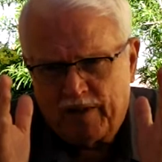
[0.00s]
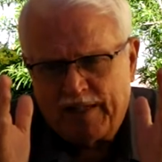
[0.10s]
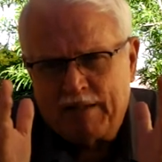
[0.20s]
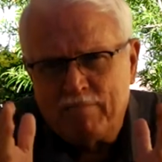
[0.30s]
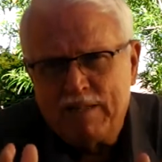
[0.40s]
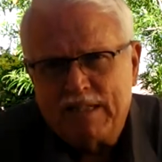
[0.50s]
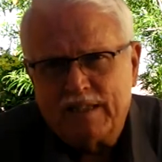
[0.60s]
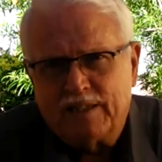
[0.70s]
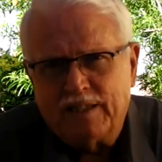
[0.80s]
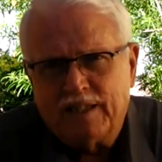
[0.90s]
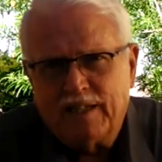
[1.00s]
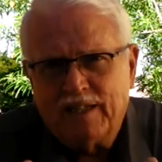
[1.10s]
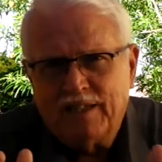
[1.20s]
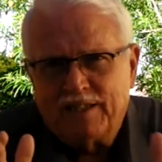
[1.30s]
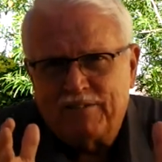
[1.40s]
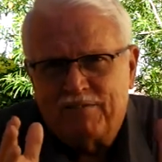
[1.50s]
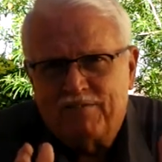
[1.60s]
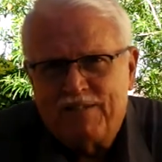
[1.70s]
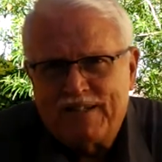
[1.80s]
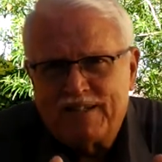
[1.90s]
the ability to
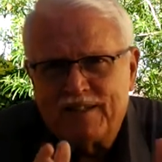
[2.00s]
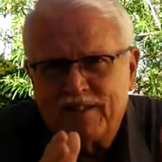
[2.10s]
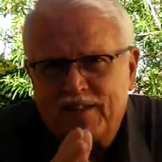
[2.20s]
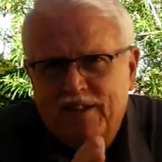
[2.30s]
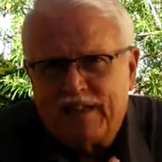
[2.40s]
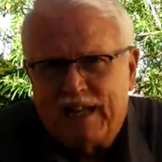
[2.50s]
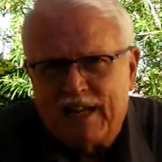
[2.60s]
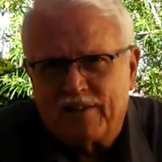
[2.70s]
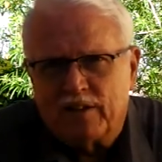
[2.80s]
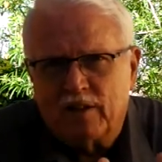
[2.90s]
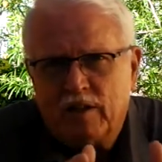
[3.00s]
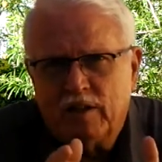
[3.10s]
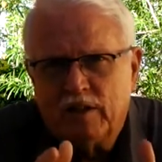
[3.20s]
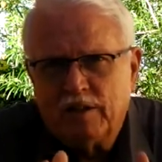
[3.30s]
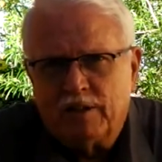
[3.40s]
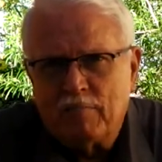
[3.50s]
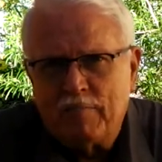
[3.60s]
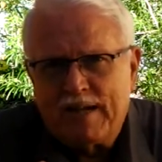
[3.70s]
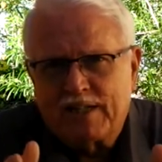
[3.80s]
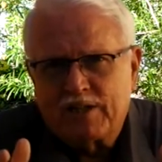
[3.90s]
fit together to
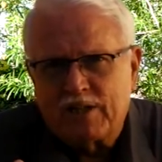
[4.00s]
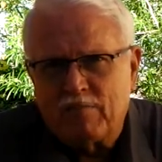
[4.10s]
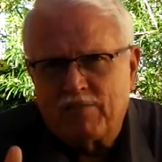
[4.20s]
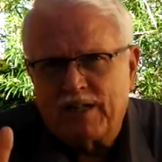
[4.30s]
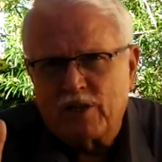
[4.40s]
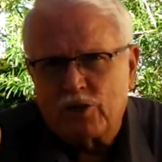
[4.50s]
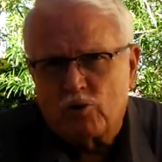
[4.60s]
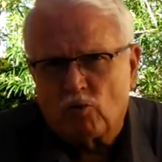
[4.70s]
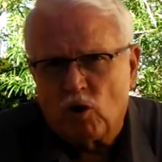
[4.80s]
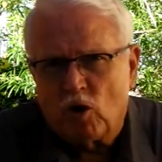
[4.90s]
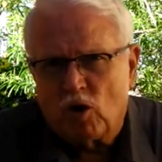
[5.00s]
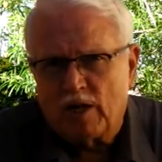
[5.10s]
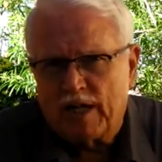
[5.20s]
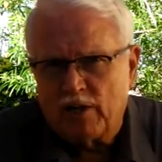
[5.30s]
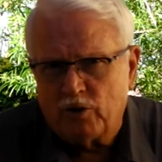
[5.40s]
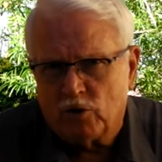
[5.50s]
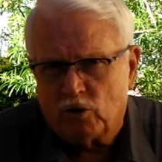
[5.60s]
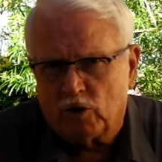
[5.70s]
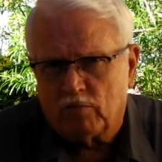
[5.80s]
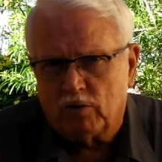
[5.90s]
make something strong and
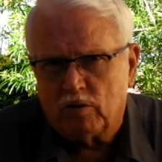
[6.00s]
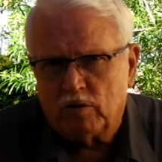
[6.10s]
durable.